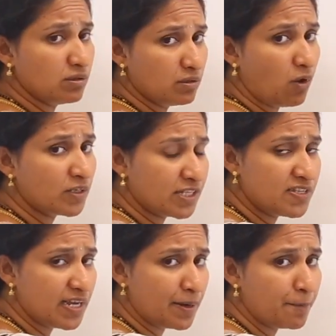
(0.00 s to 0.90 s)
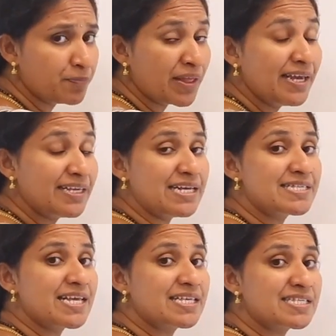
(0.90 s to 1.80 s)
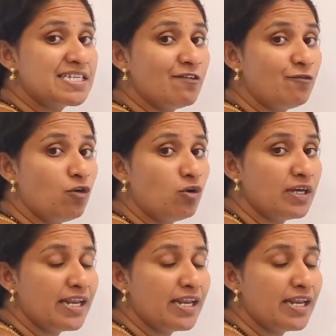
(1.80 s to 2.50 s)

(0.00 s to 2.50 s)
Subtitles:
oxygen? Yes, 64